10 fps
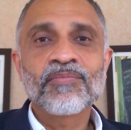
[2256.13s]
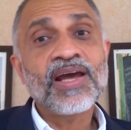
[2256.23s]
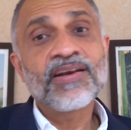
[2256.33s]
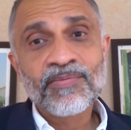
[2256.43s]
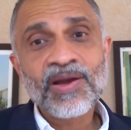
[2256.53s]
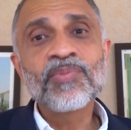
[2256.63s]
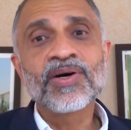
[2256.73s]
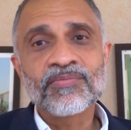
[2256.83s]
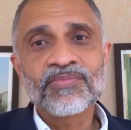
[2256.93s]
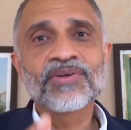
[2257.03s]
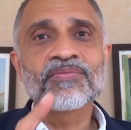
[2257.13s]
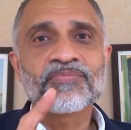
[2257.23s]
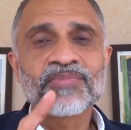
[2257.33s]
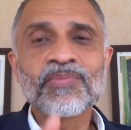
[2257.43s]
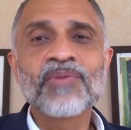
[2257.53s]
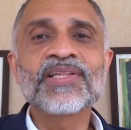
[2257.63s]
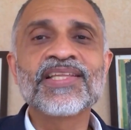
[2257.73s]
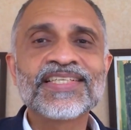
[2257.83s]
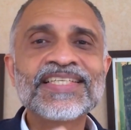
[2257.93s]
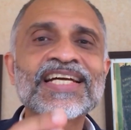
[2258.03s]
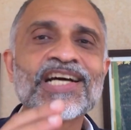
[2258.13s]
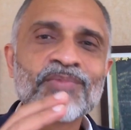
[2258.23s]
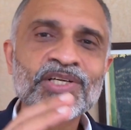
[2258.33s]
And remember, this is a government